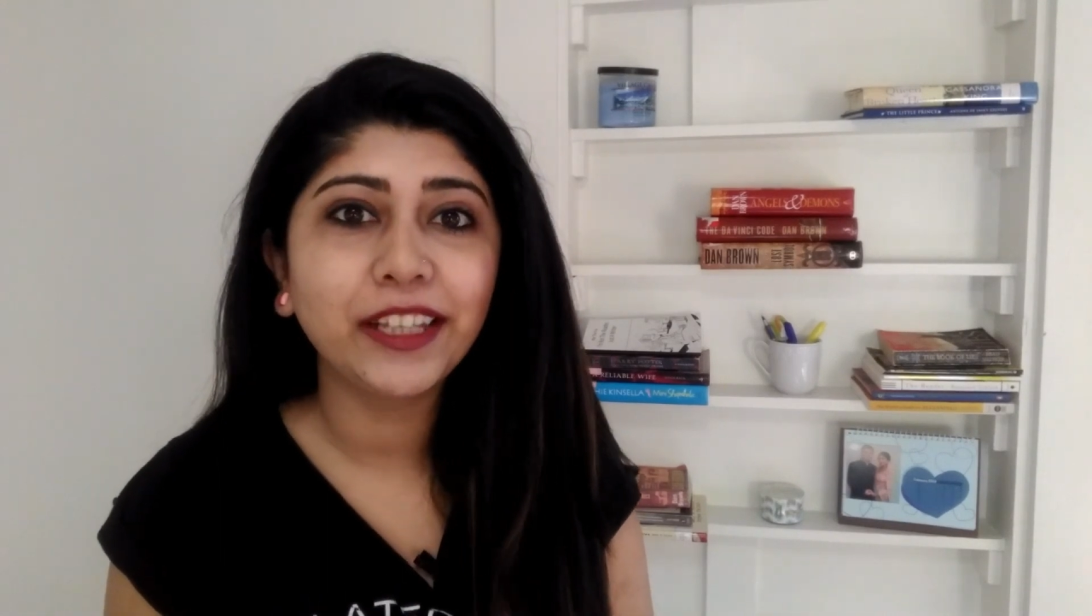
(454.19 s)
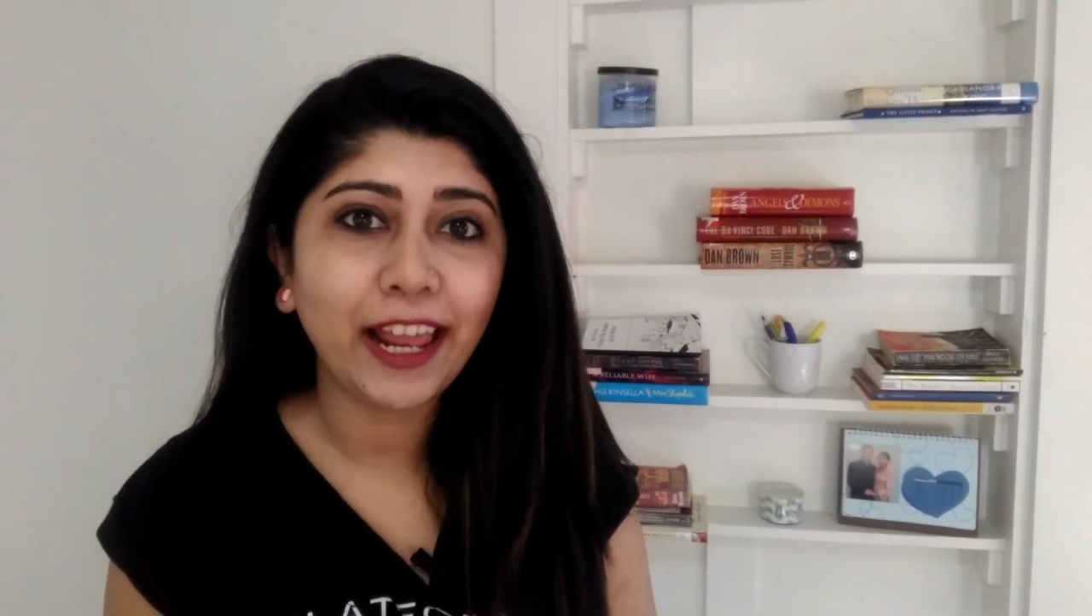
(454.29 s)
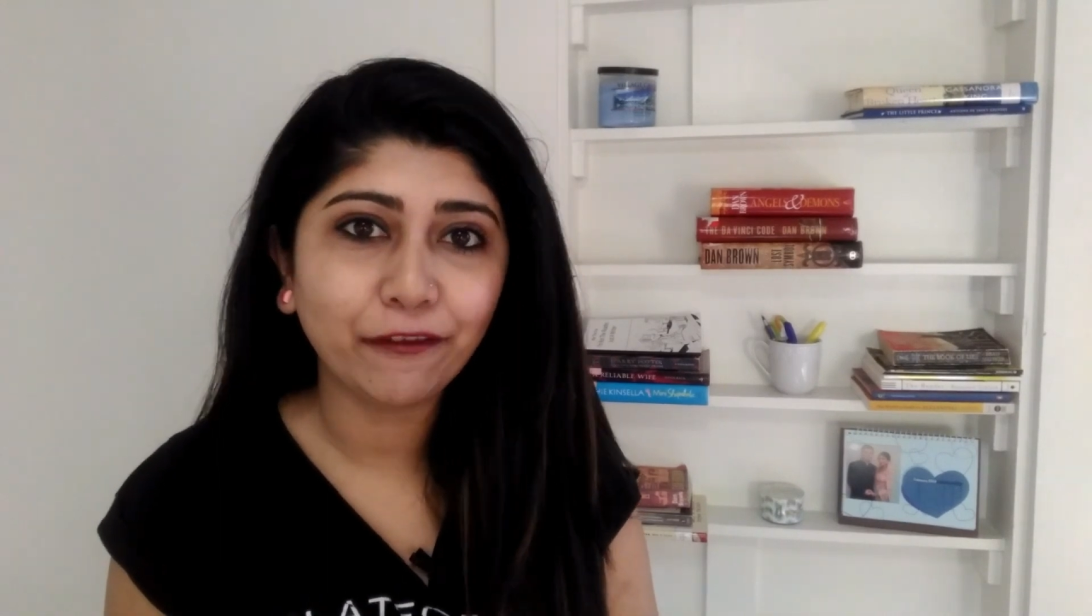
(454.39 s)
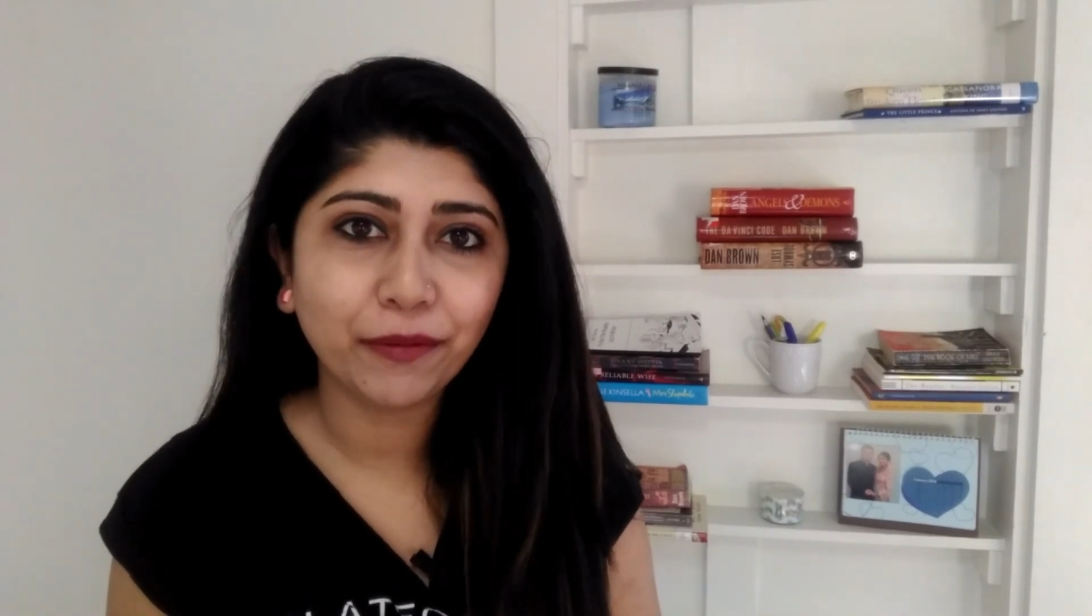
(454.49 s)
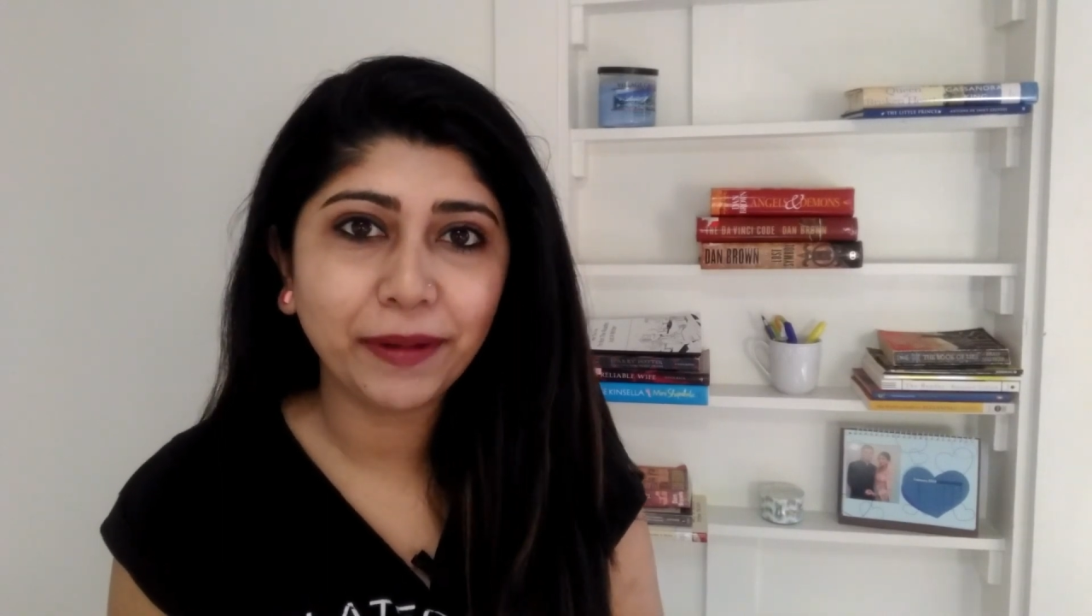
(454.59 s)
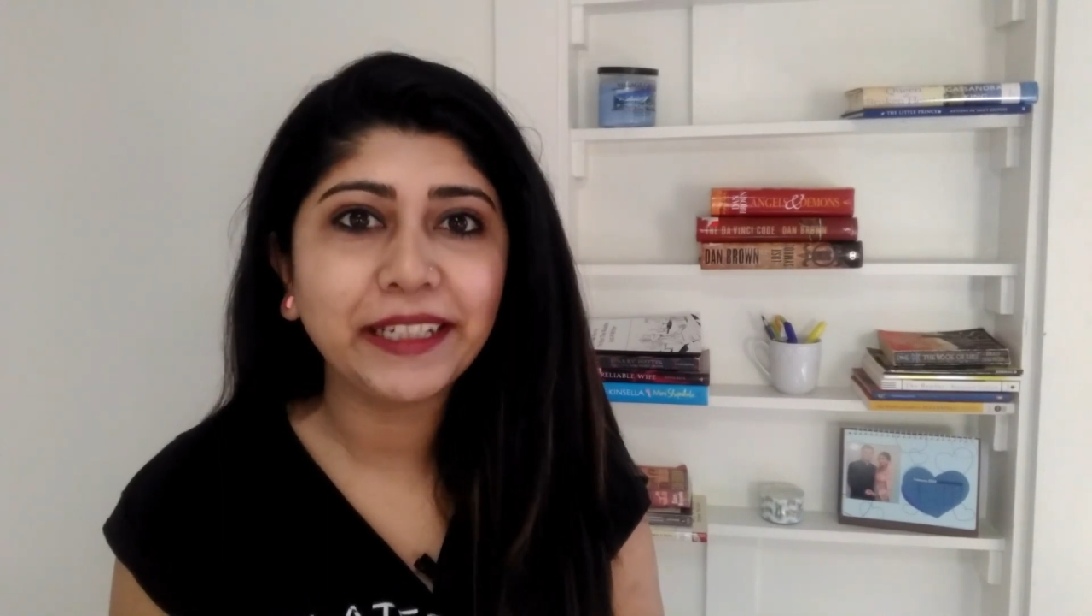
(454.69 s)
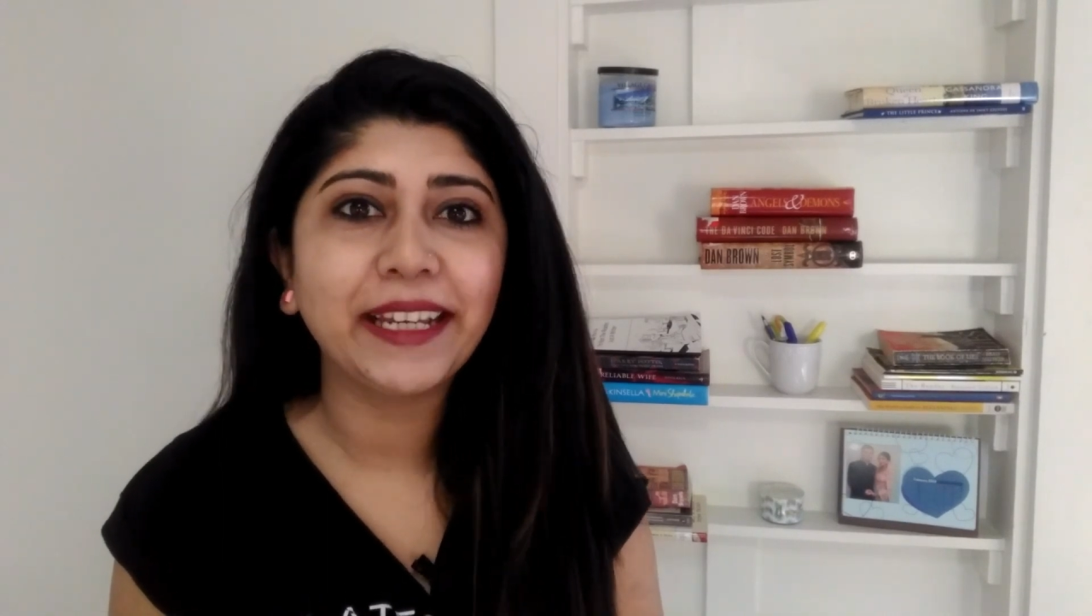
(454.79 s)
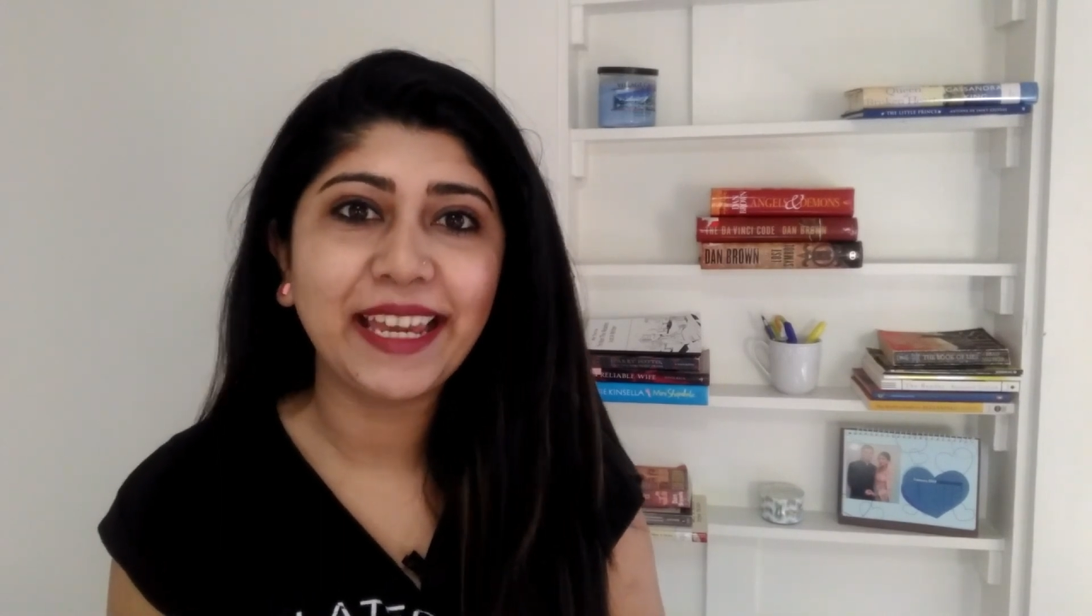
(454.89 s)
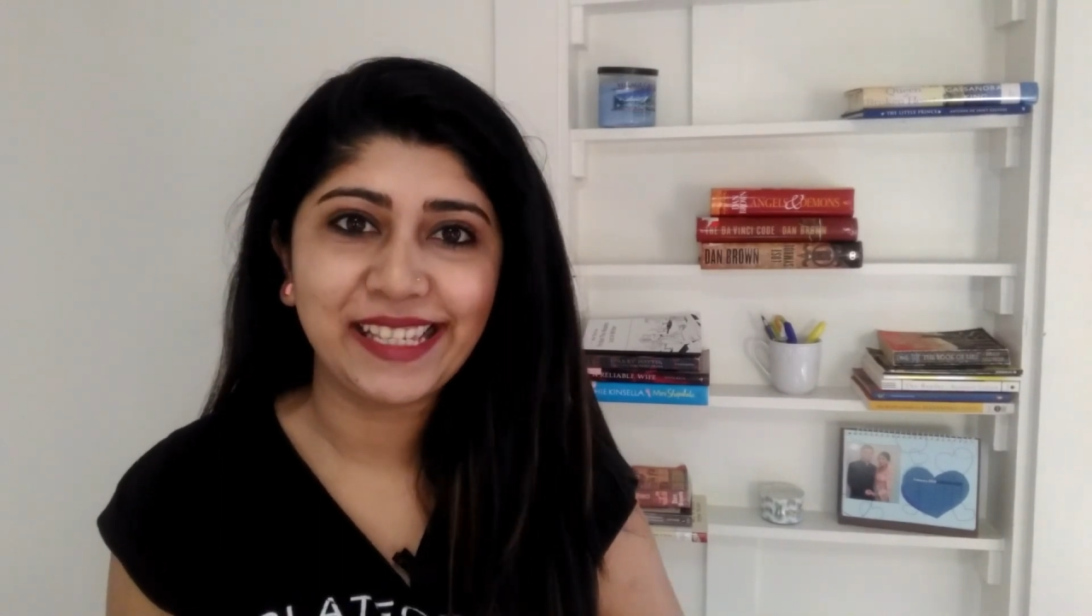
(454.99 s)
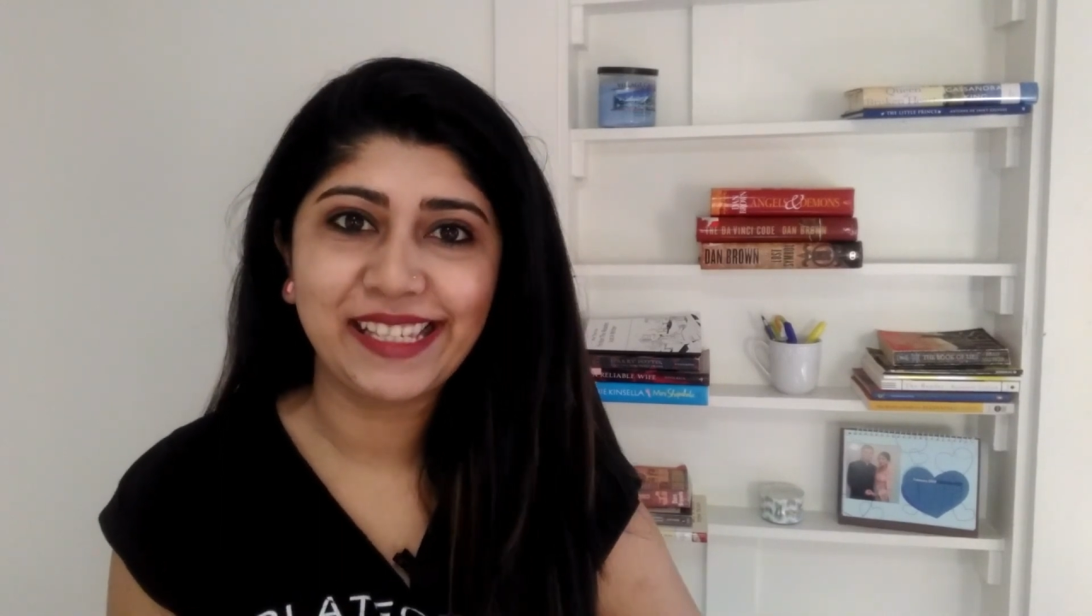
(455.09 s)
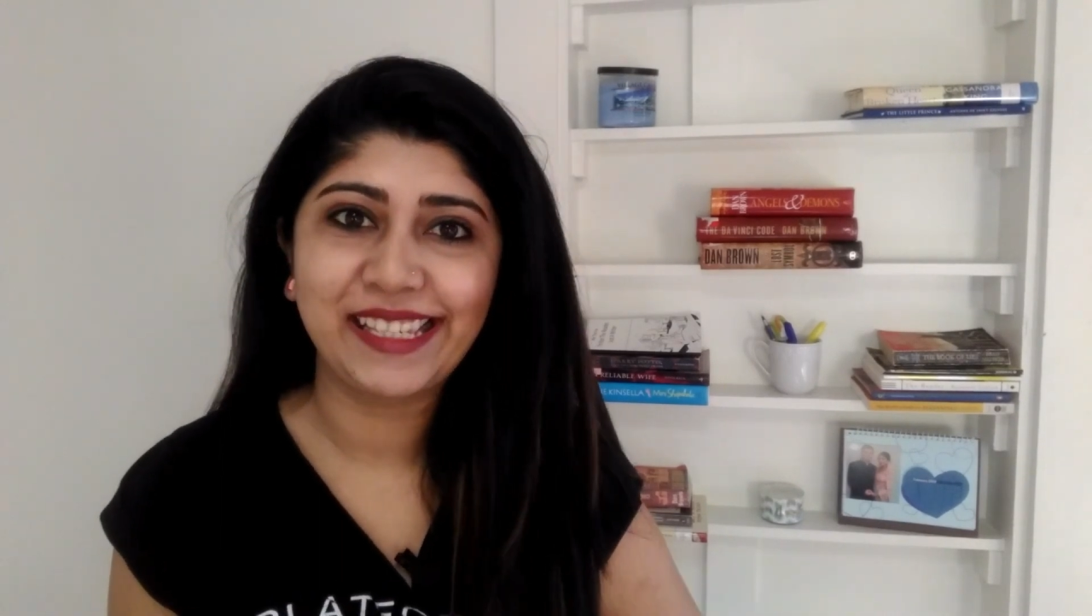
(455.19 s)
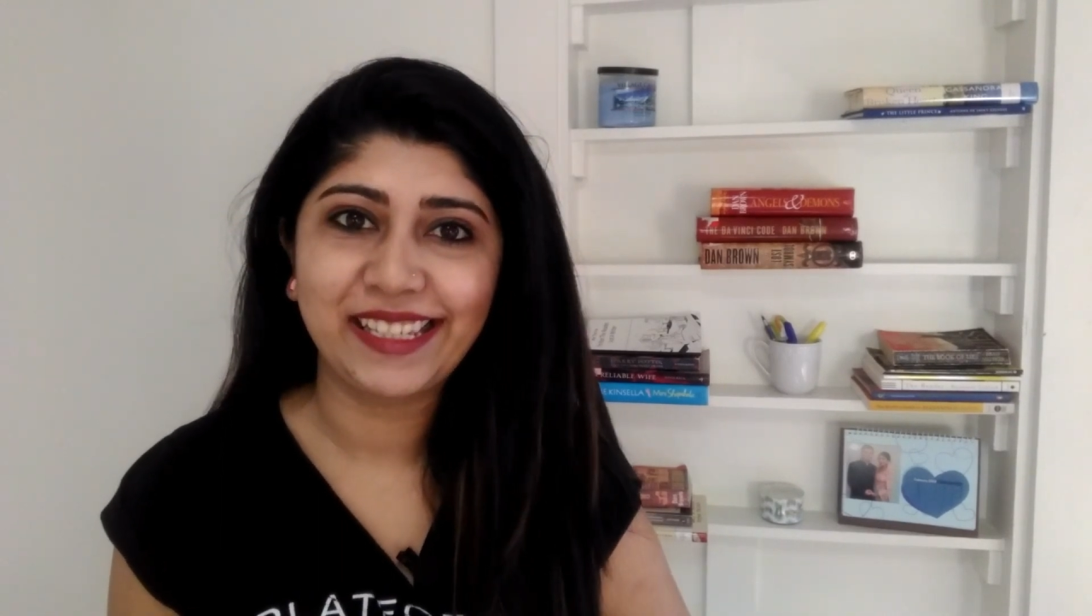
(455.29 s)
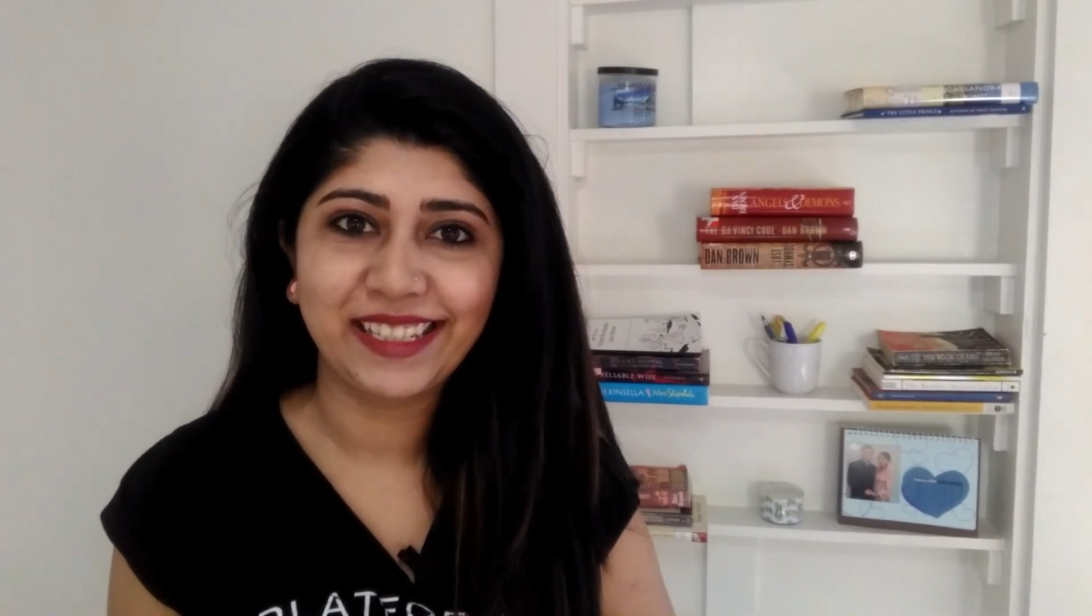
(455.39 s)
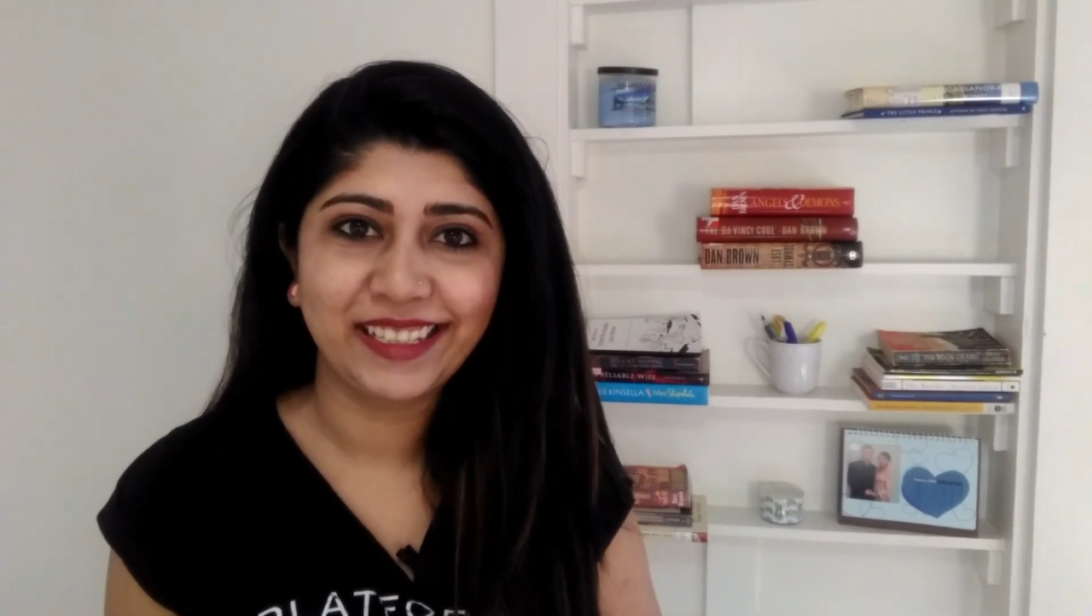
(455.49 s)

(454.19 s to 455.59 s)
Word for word: alphabet S.